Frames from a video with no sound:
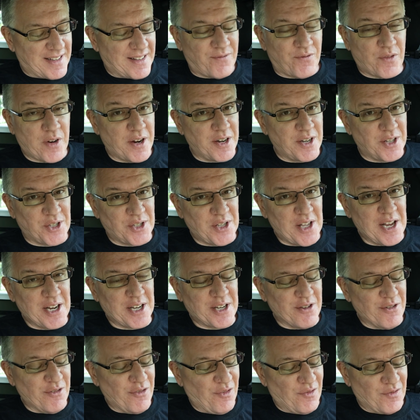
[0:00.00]
Very
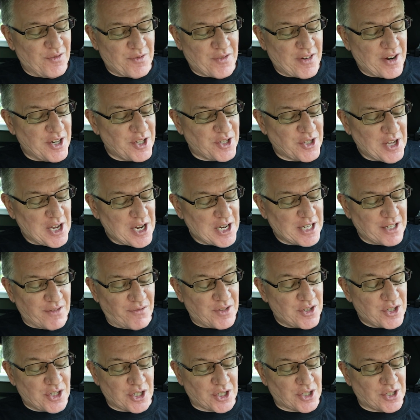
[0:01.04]
distinctive, very
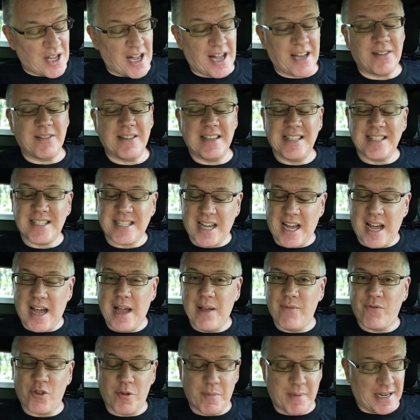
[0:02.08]
distinctive. Just not in
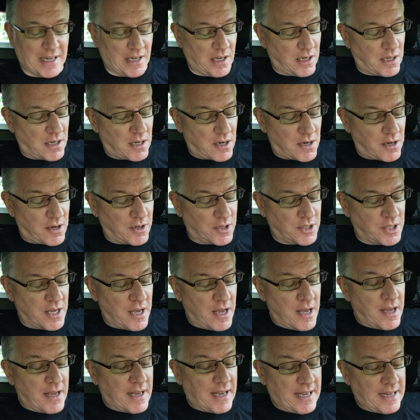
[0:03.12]
time for my logs,
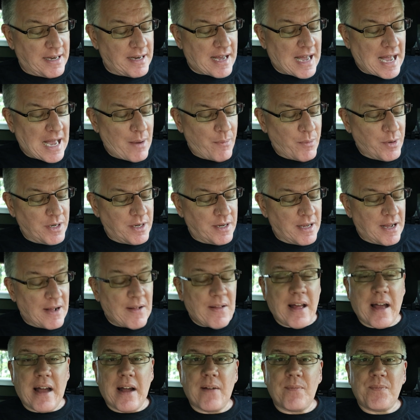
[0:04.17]
and I would.
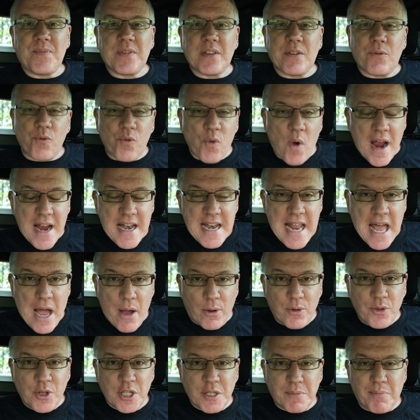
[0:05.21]
Right
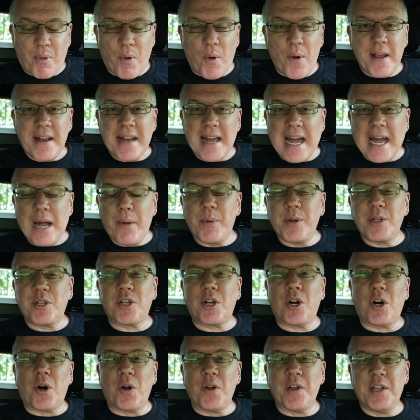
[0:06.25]
now, at this point, I would
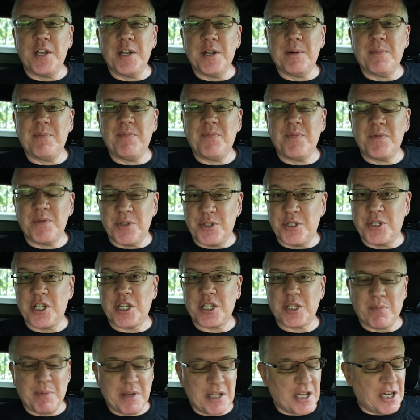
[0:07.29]
call him
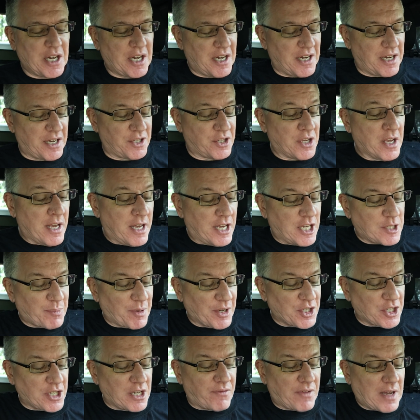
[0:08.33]
just because,
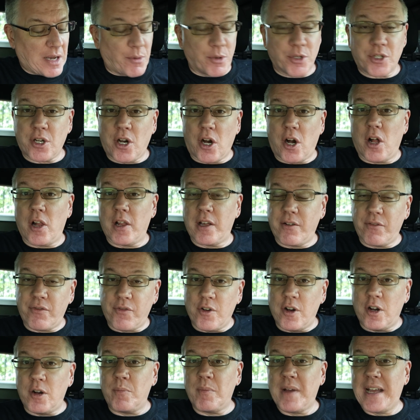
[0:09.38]
especially if I was calling
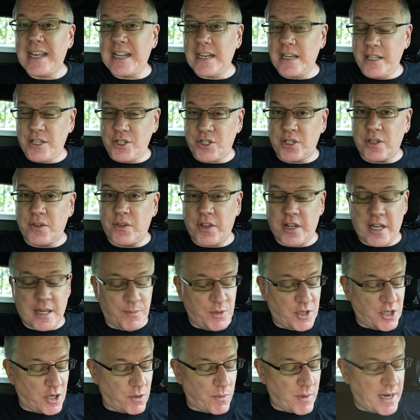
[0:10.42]
from a list that
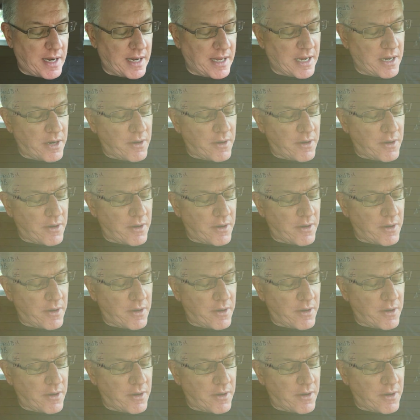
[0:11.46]
I'm generating